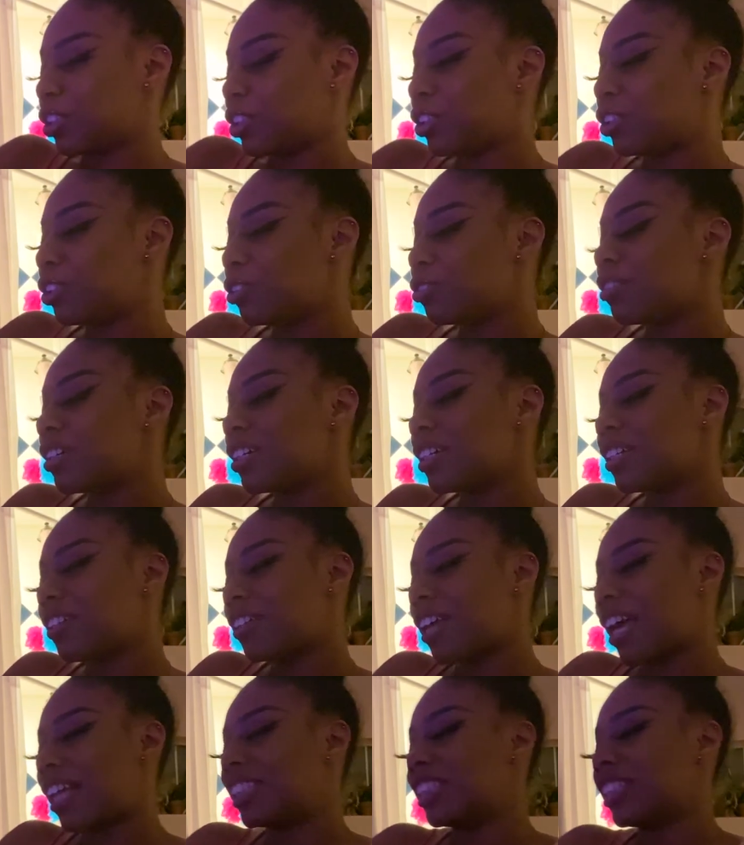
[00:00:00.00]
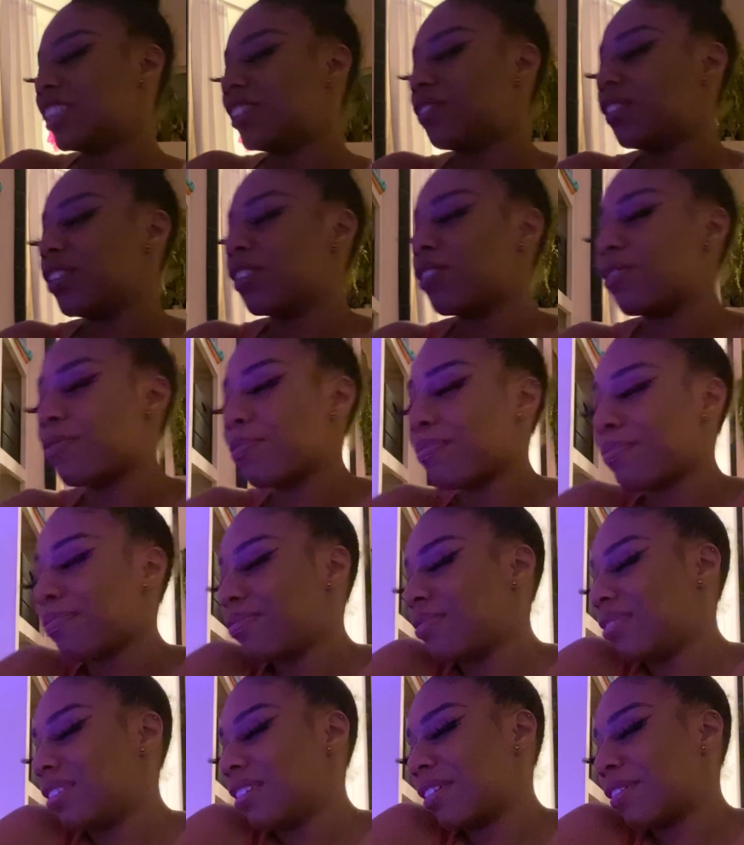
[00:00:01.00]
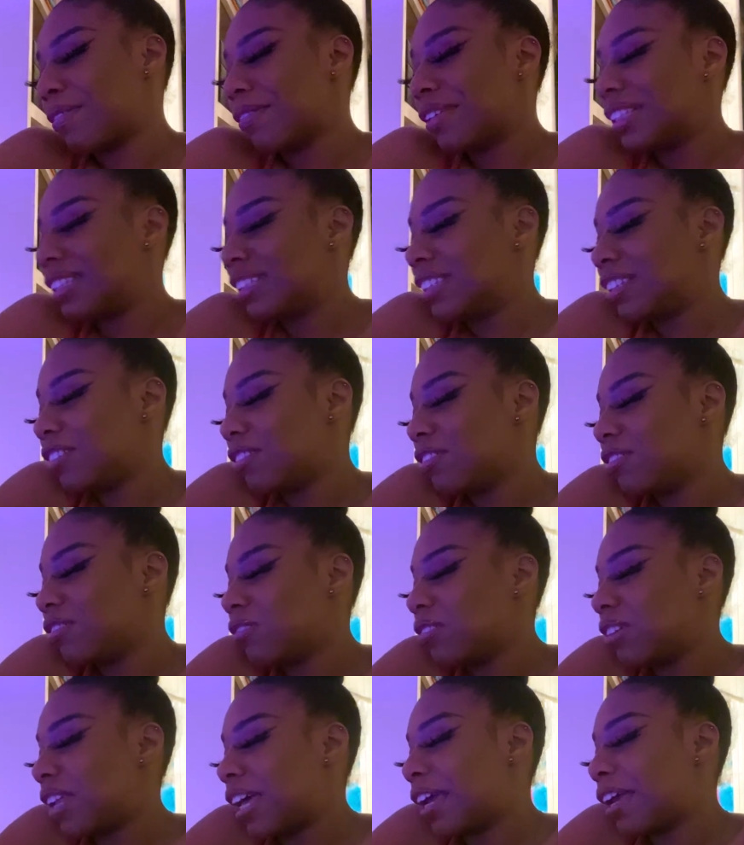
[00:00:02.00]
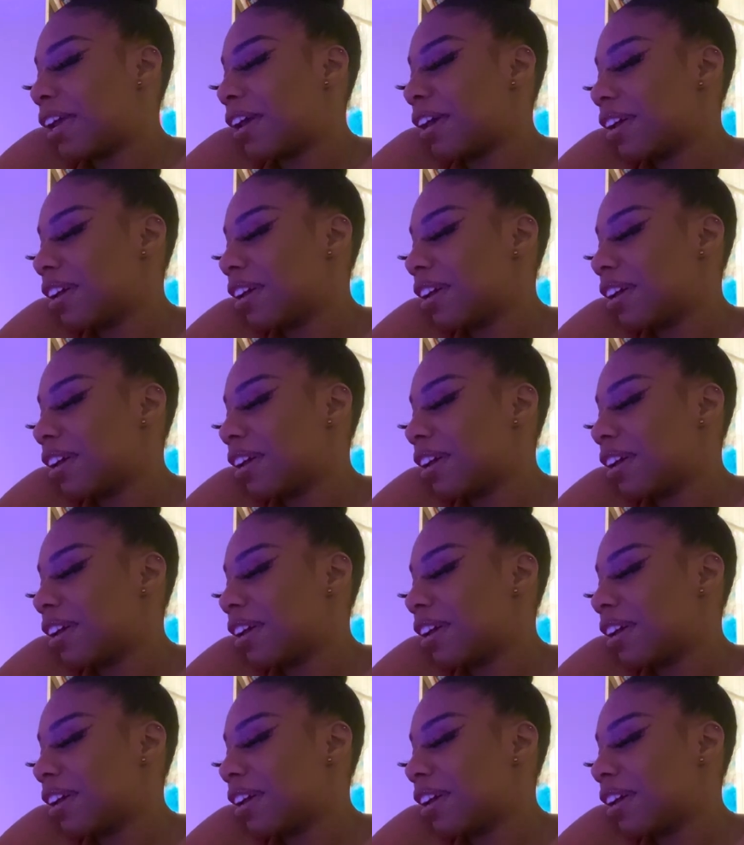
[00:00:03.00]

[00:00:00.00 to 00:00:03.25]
I just feel still like.